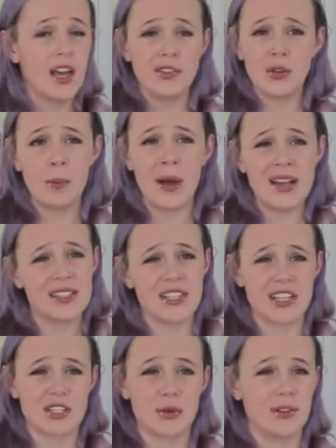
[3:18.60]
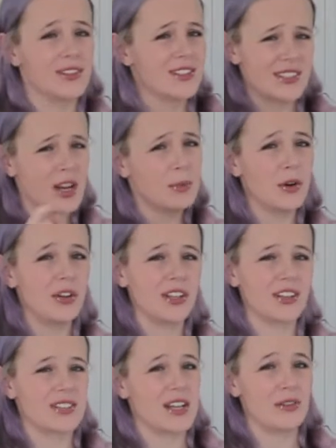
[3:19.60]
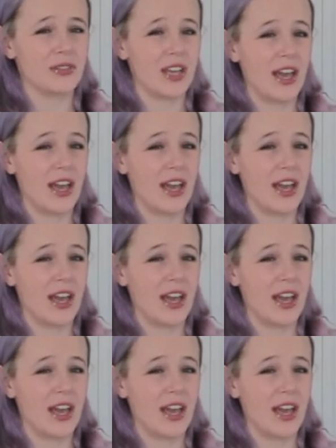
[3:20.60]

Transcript: If you're bisexual, stop calling yourself